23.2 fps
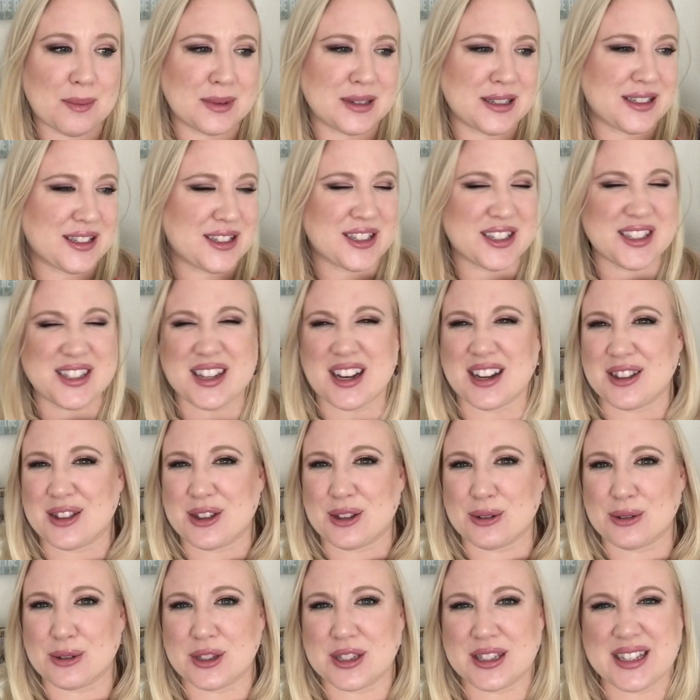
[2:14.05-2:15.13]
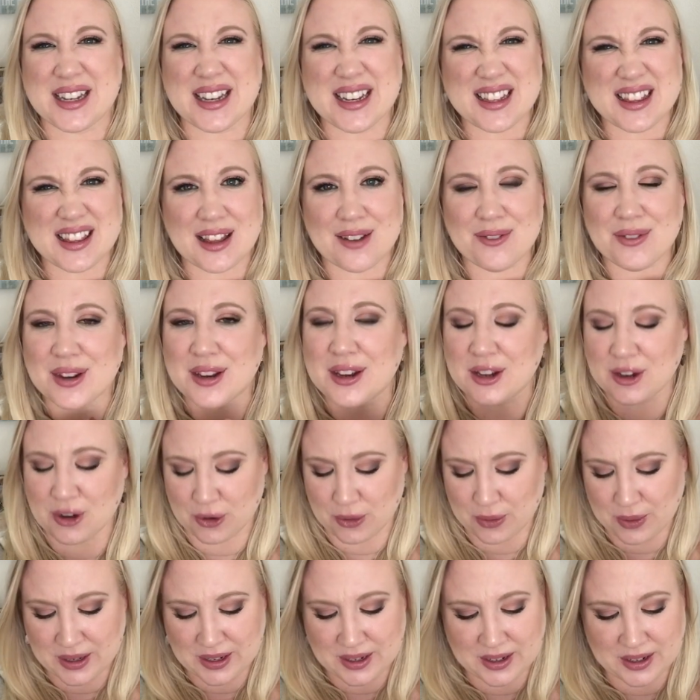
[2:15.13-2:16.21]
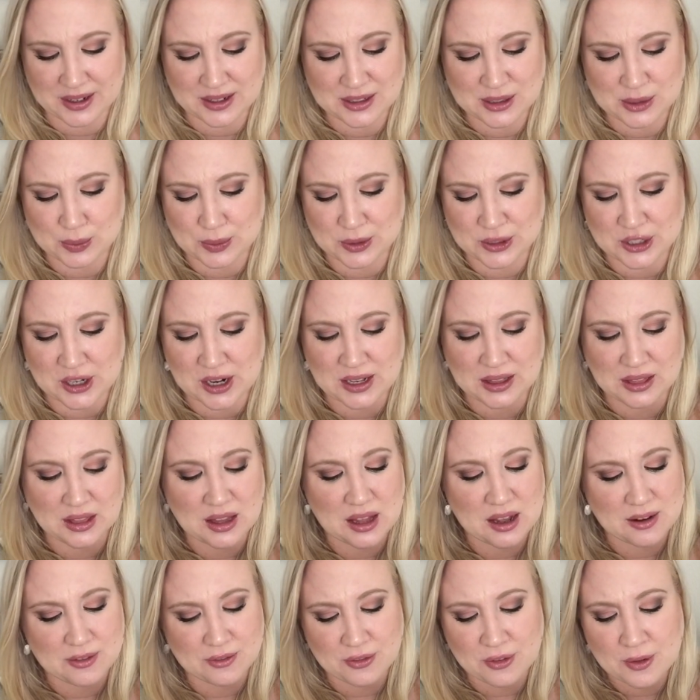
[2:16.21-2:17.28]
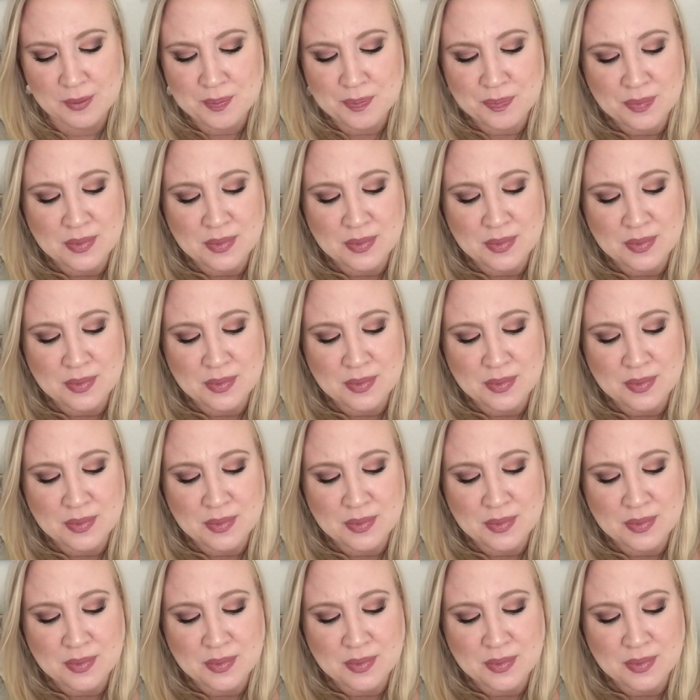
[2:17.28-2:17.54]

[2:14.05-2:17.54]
Um, it's just got those skin-loving ingredients, which I love